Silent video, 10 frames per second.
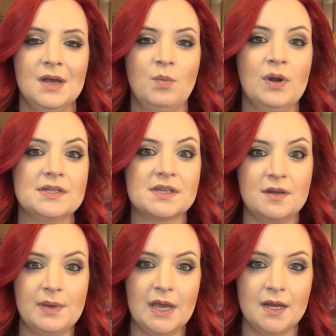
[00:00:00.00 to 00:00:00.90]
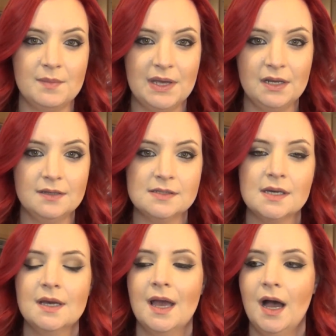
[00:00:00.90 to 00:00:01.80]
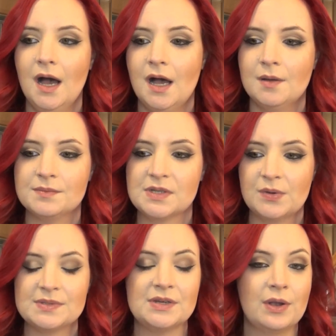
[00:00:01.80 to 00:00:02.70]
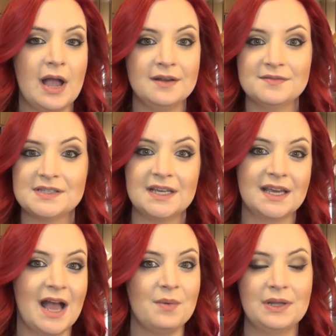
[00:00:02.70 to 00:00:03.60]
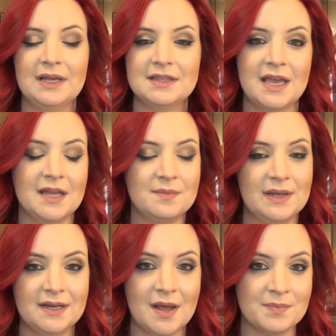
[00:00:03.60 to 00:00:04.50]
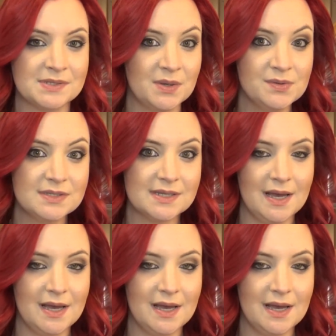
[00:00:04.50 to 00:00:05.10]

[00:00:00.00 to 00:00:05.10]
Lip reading: One is going to be animated, so I'm still kind of seeing how I like the animated episodes